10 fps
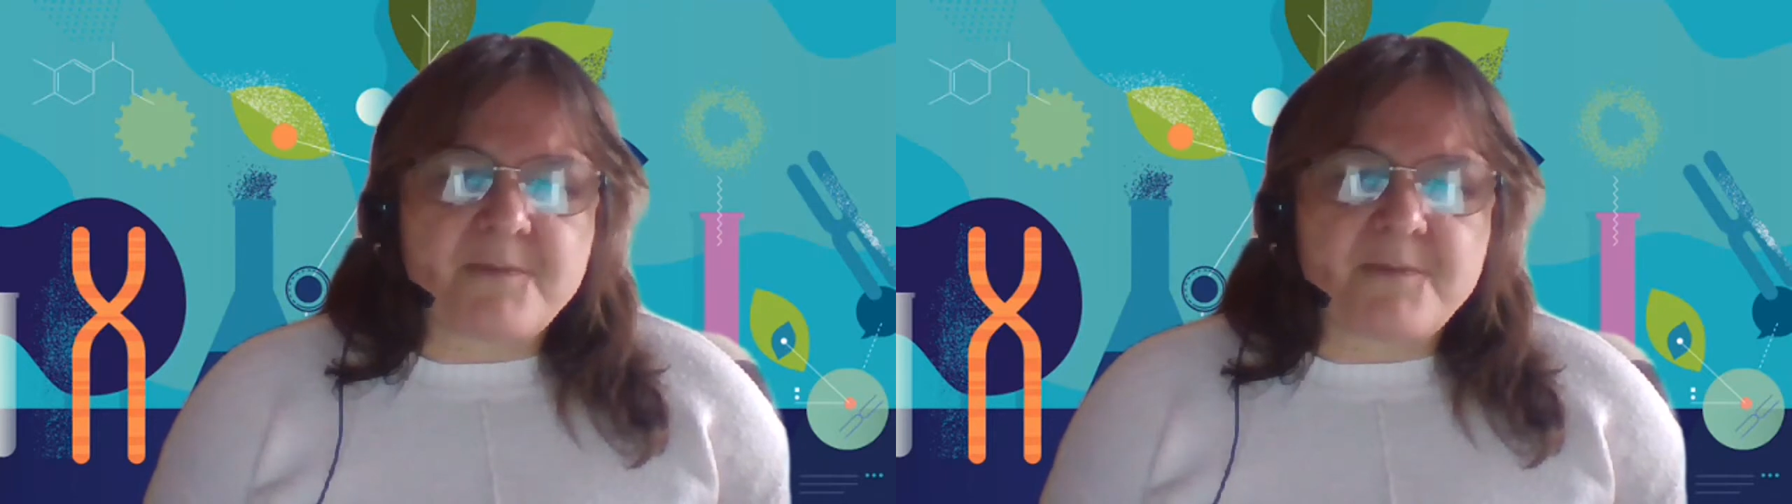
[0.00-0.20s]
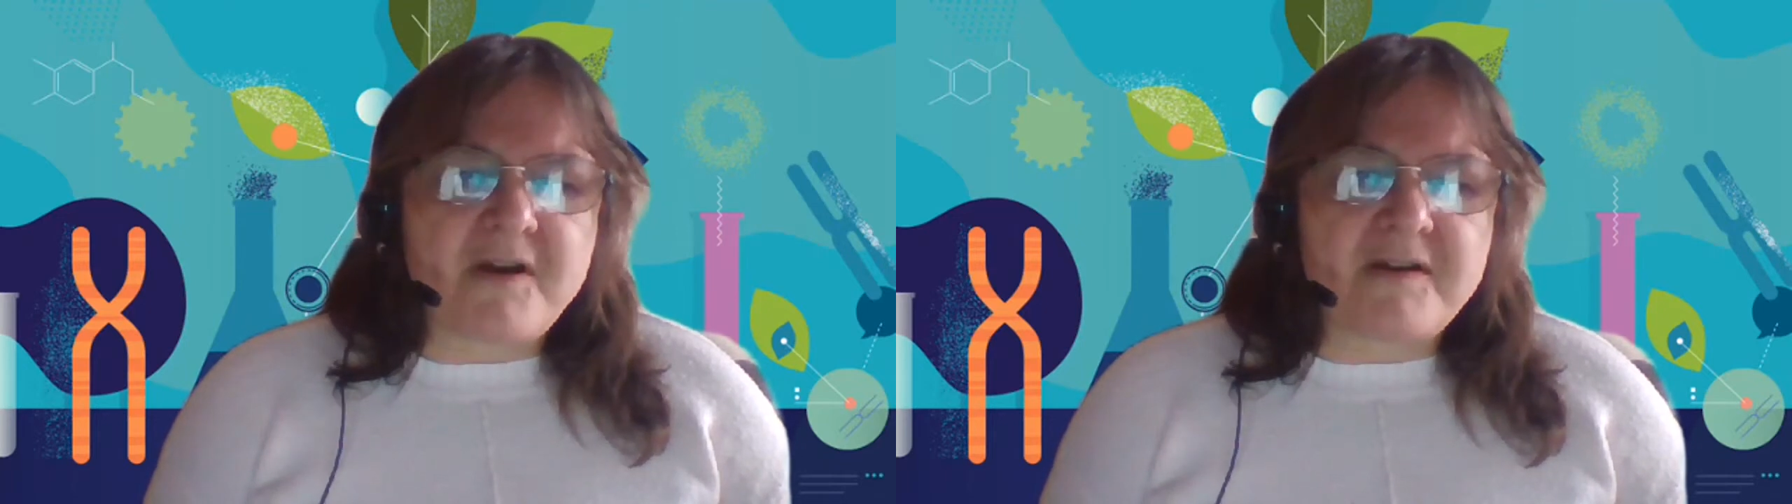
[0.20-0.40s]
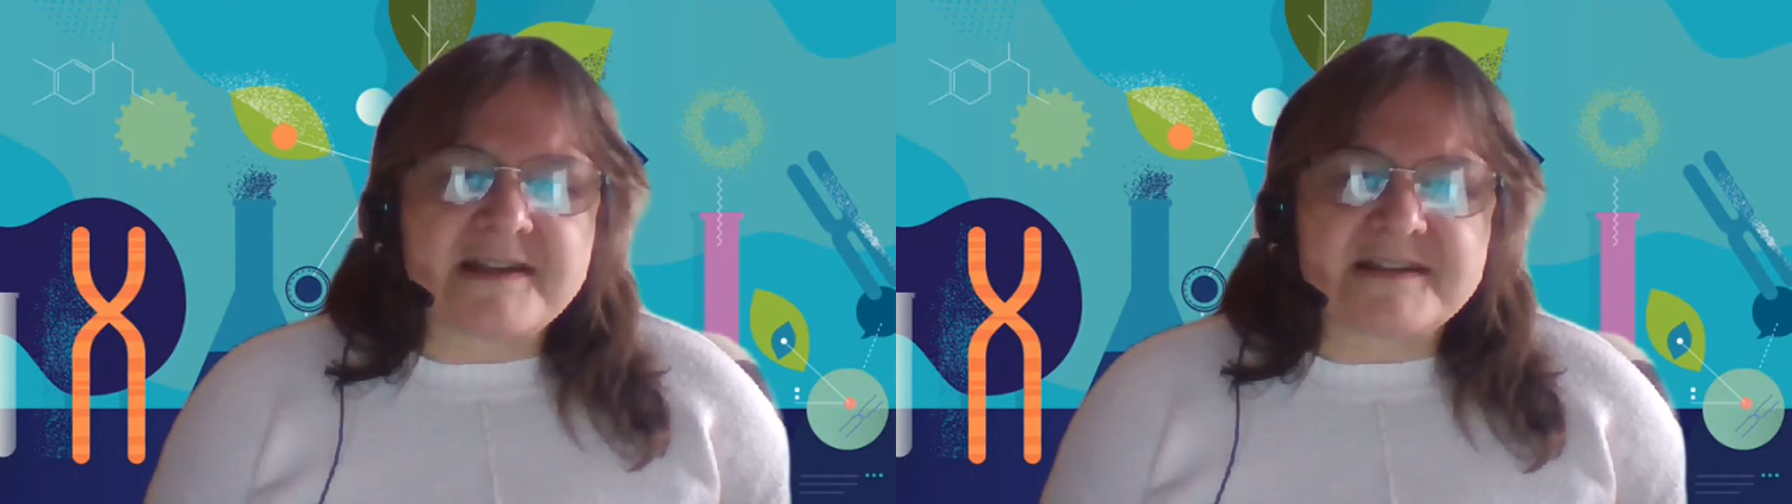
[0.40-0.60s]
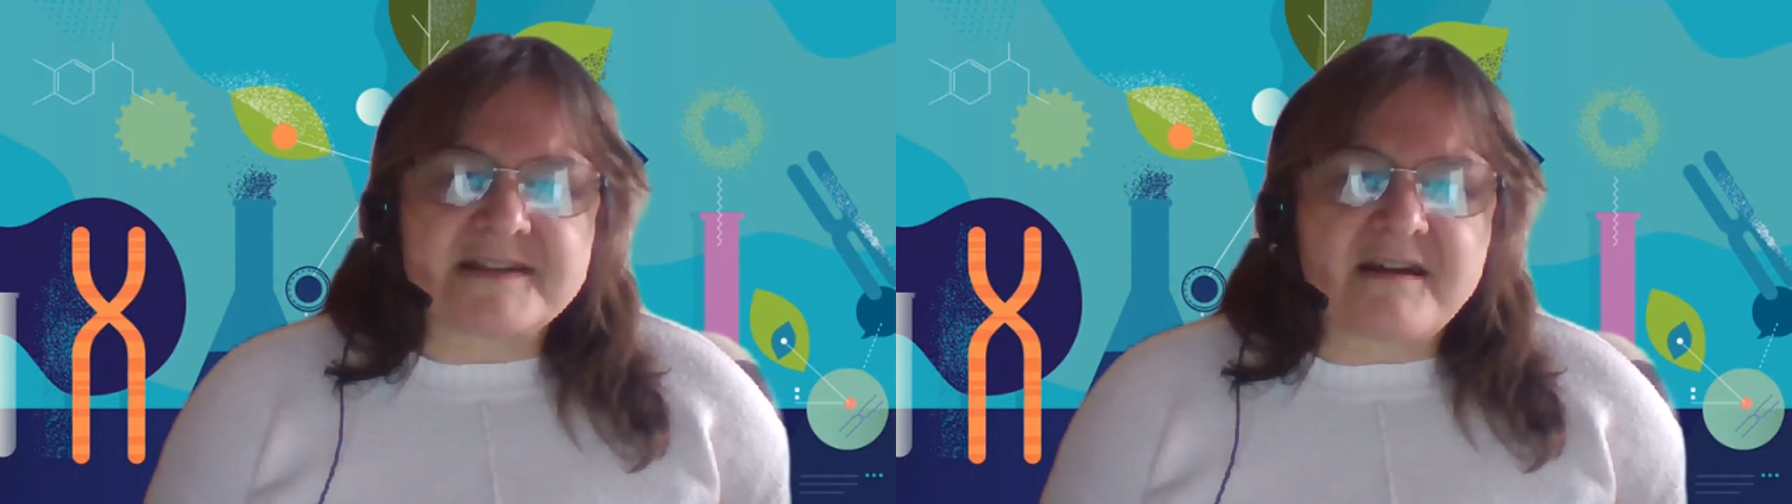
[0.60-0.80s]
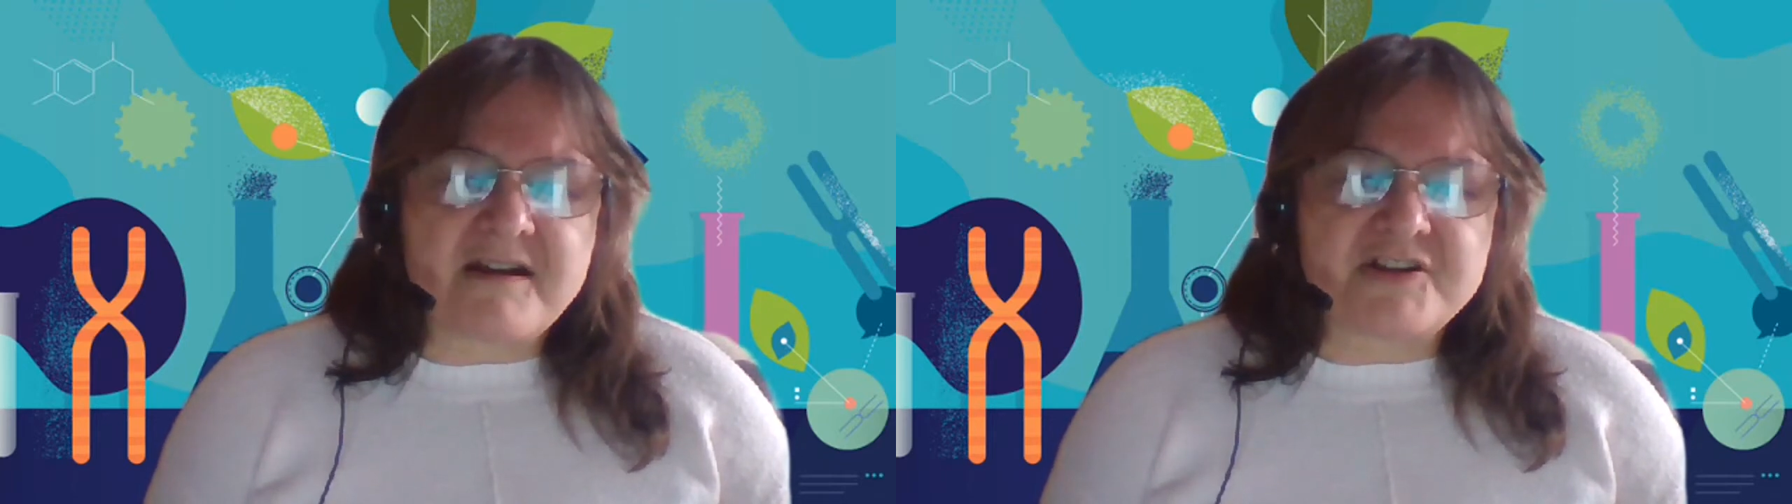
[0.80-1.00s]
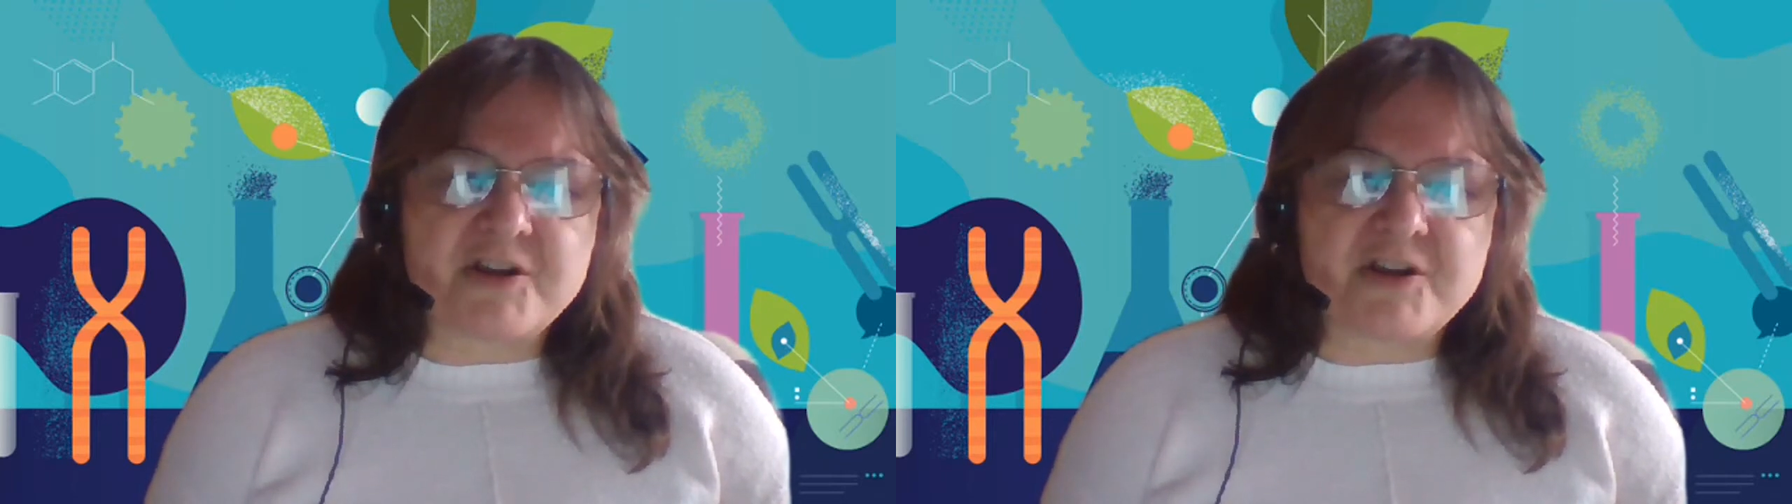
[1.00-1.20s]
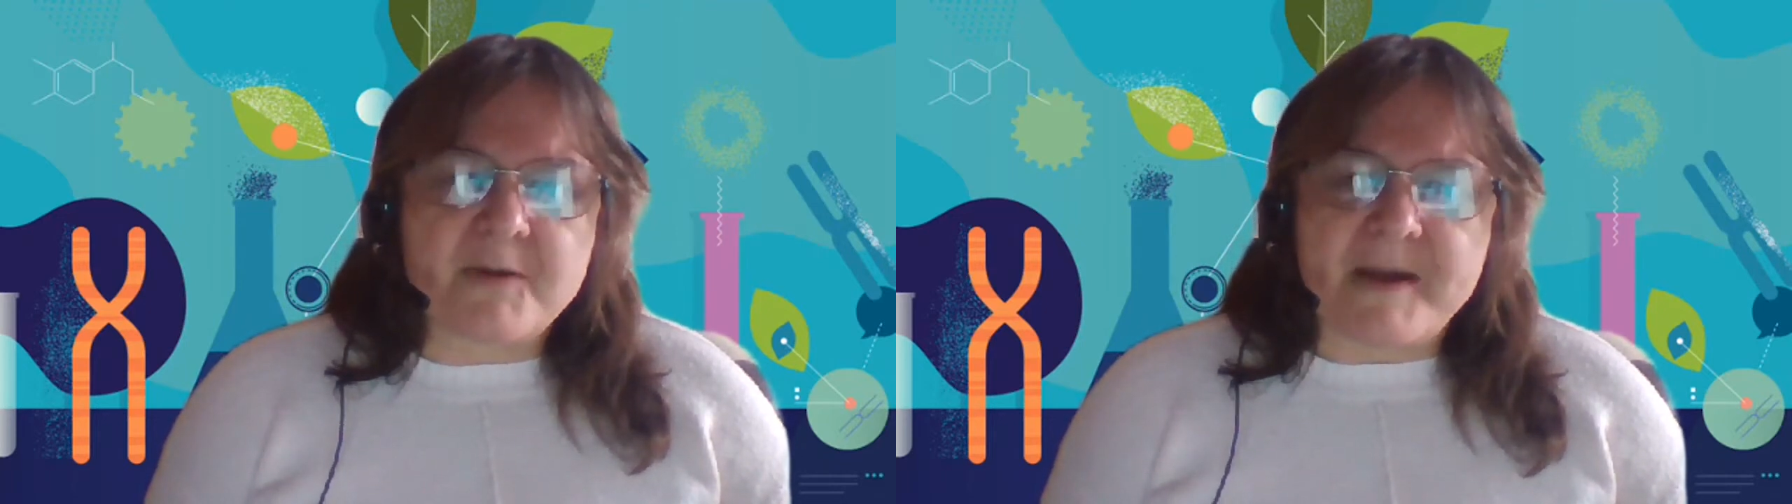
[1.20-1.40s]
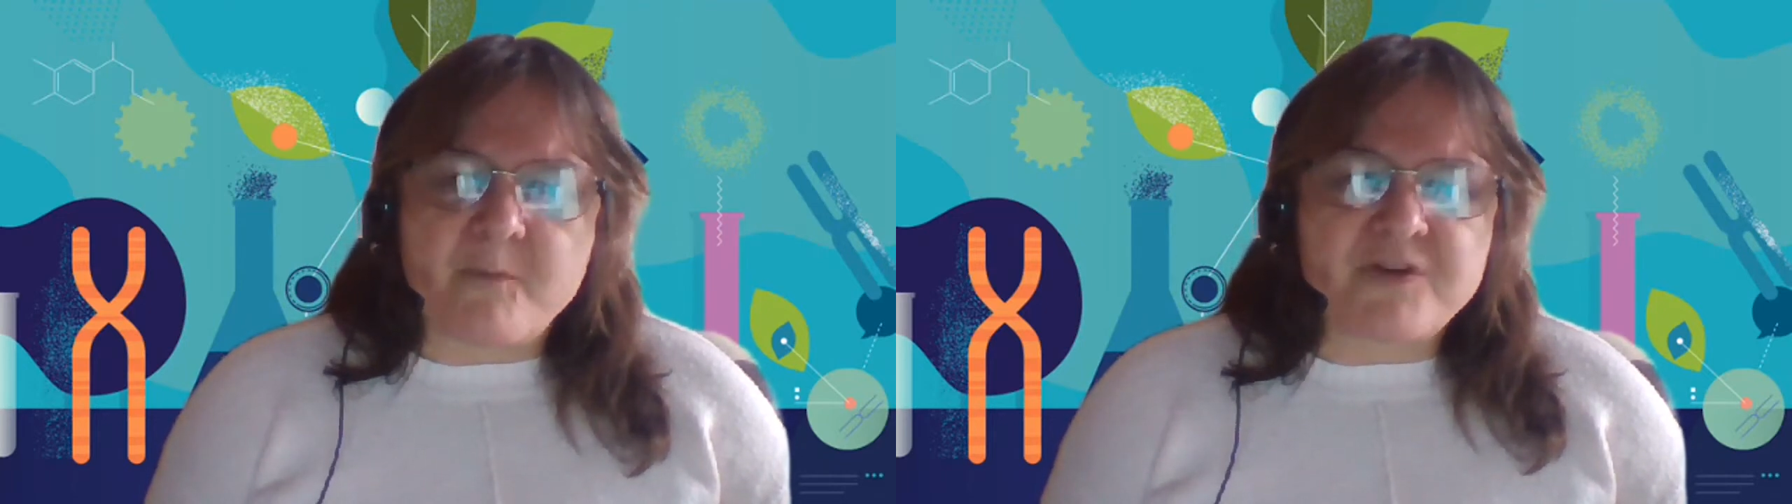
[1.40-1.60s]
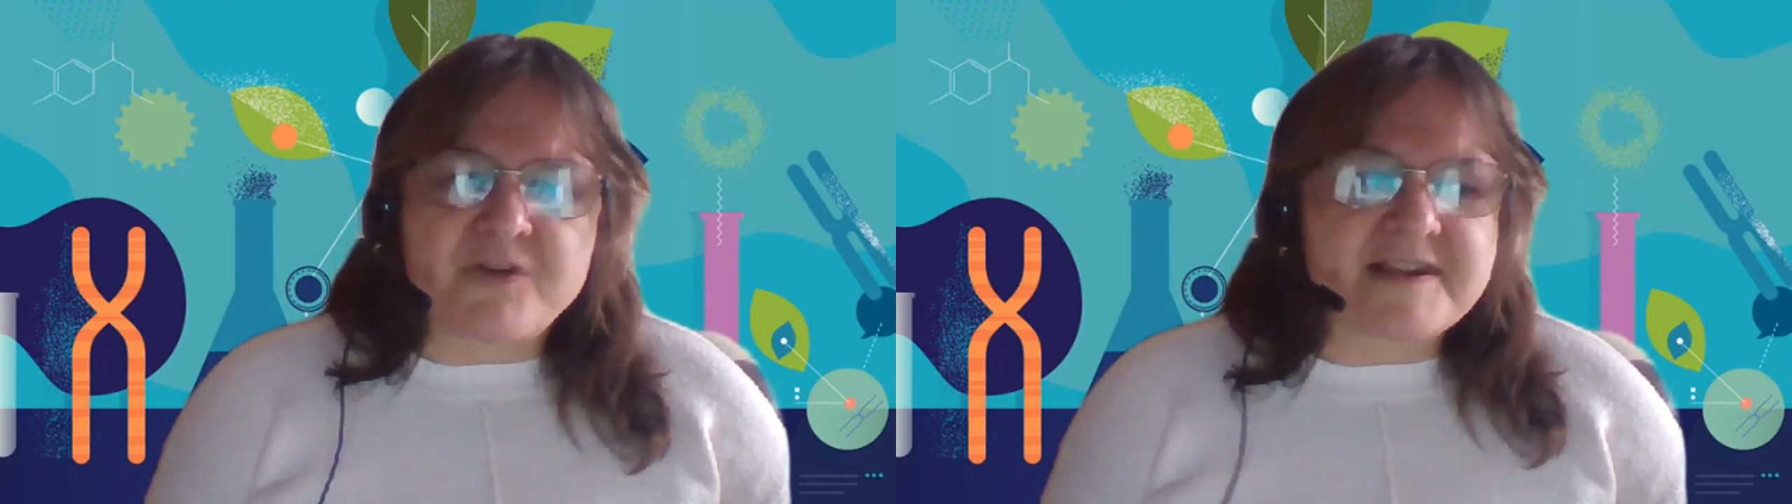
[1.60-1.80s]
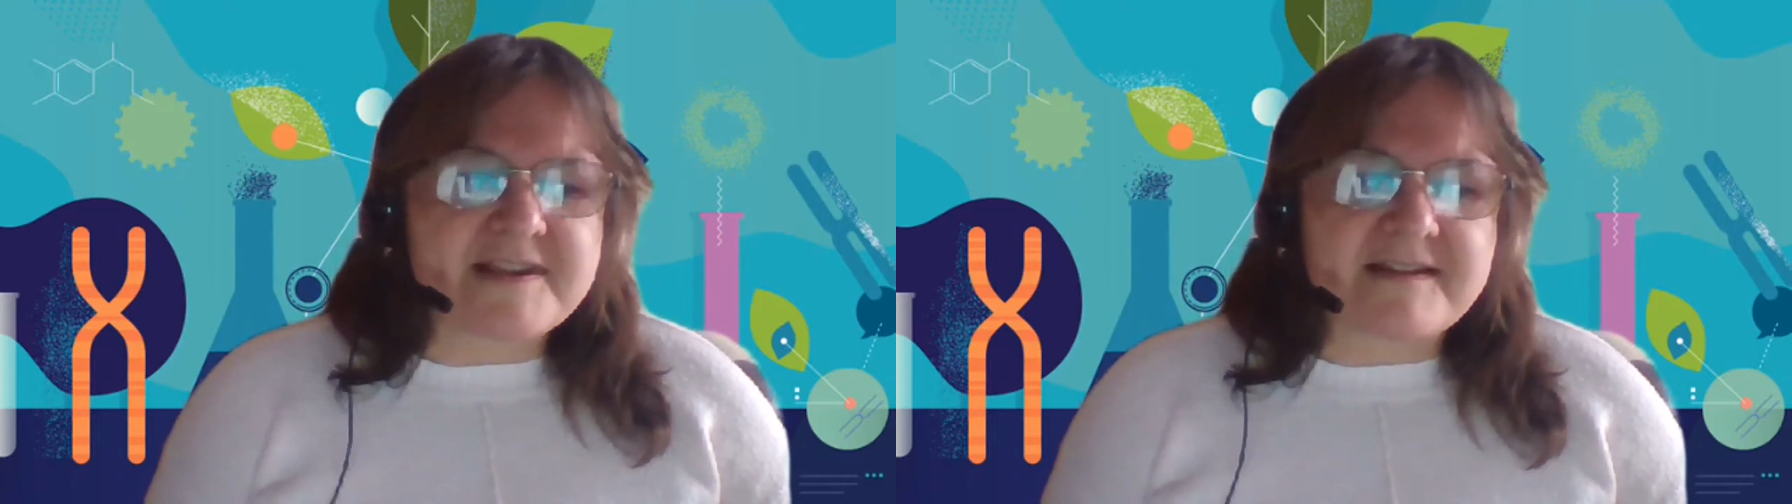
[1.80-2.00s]
are burning inside you about
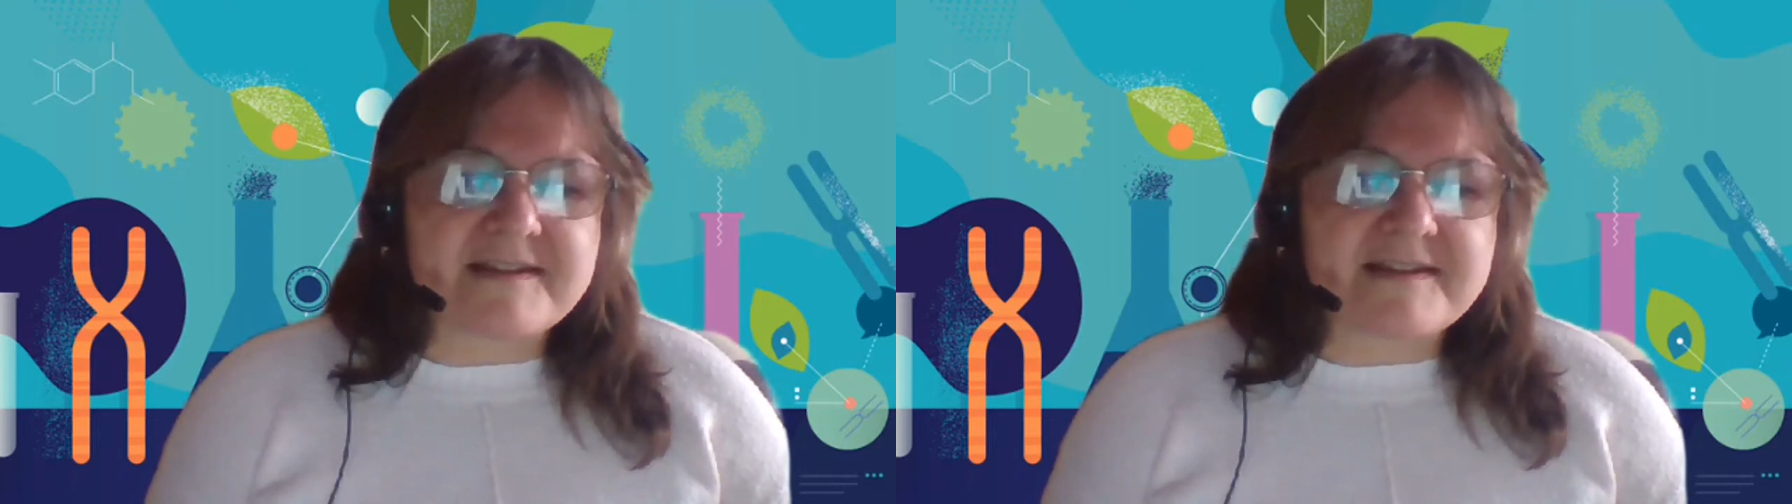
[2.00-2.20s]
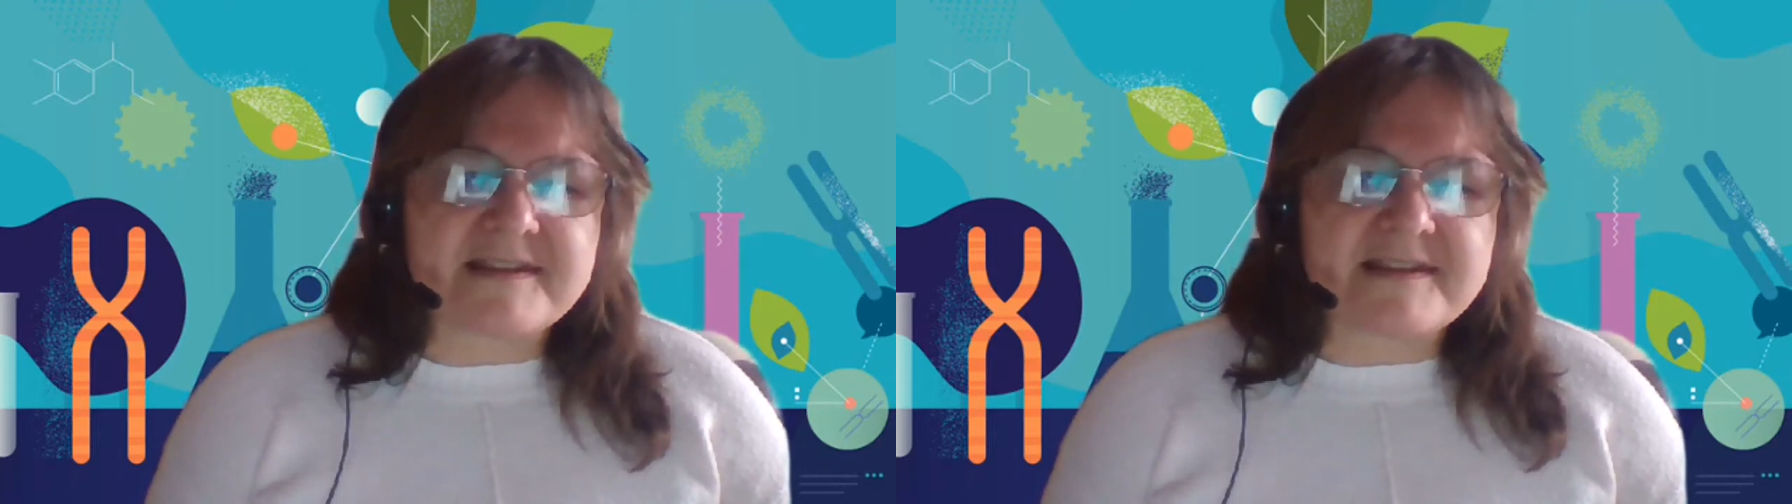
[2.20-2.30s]
what it's like